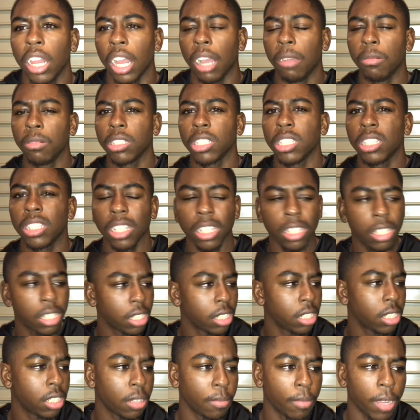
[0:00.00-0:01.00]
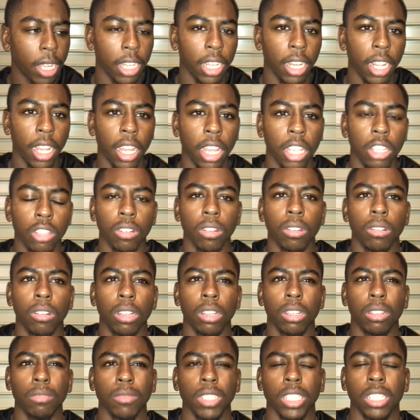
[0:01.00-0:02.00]
I was just listening to my dad, you
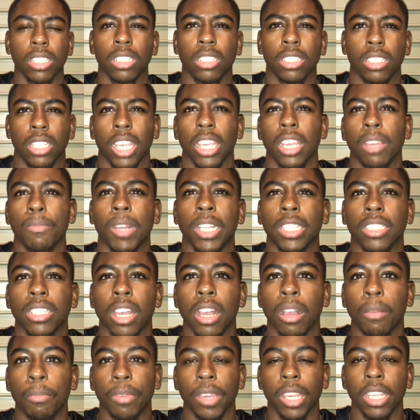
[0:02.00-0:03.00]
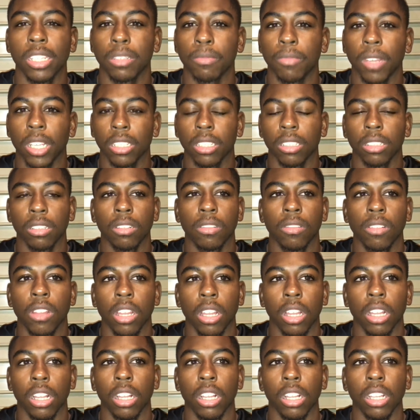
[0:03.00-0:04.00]
know, just taking my time, pacing myself.
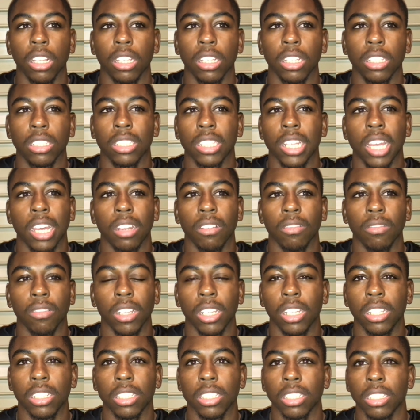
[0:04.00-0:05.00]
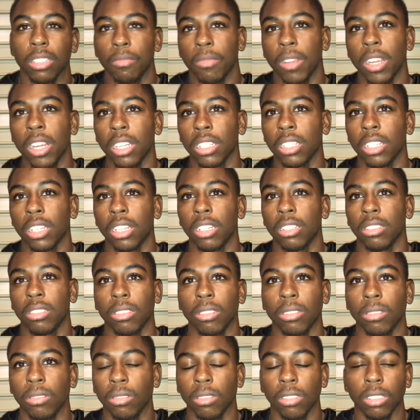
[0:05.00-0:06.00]
It's not a race, it's a marathon,
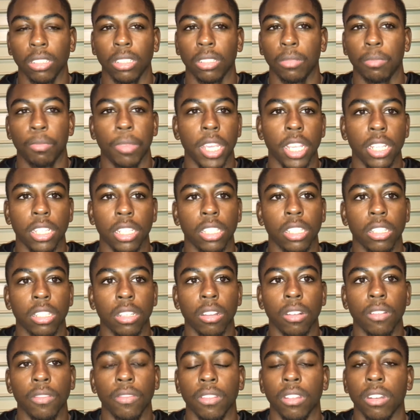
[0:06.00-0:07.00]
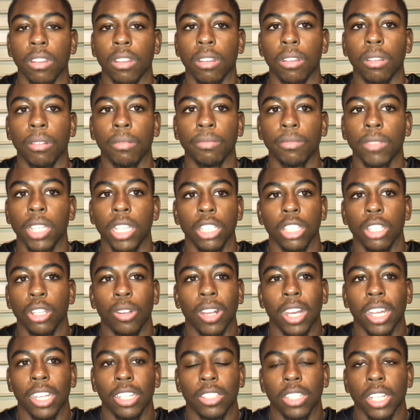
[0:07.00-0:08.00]
so just pace yourself, and you don't
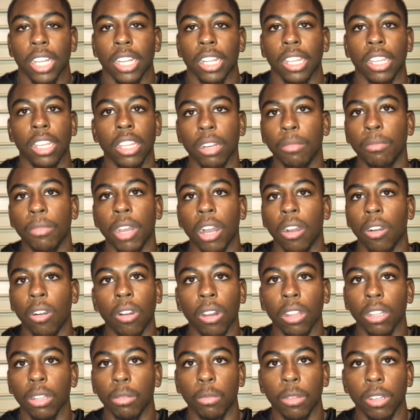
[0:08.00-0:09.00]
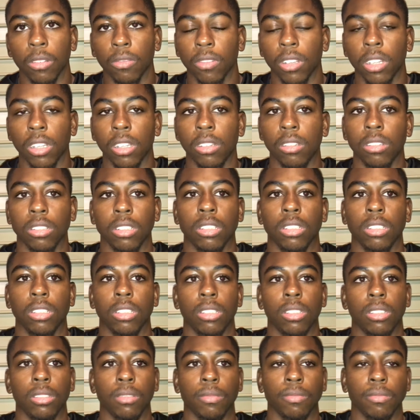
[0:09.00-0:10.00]
got to try to get them out all in one round. Just
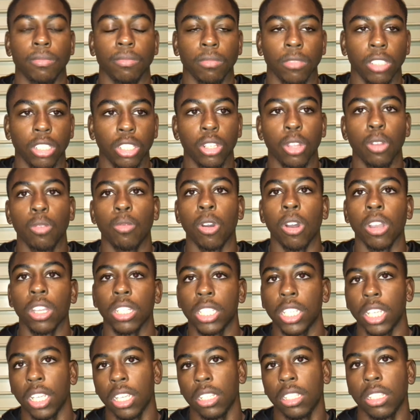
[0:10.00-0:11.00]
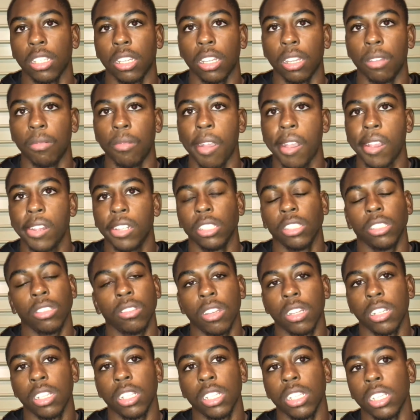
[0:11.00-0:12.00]
slow walk it, take your time. So
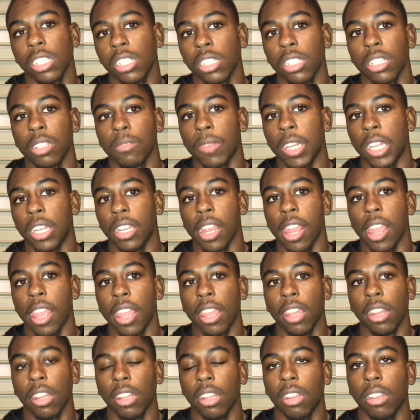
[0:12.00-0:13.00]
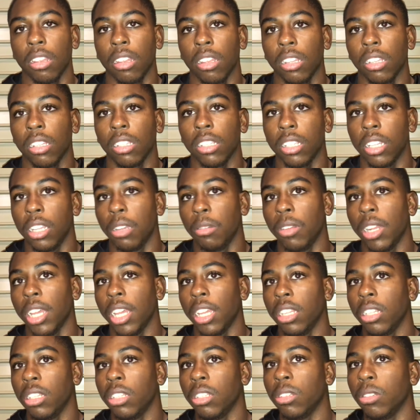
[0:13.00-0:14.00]
I just listened to my dad and did what I
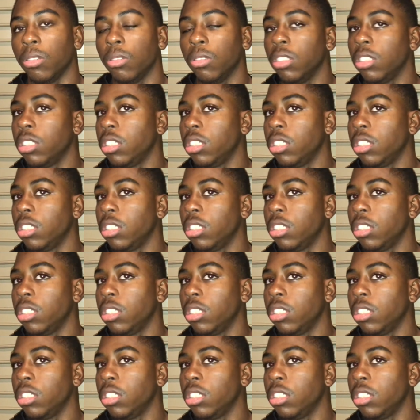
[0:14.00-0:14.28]
had to do.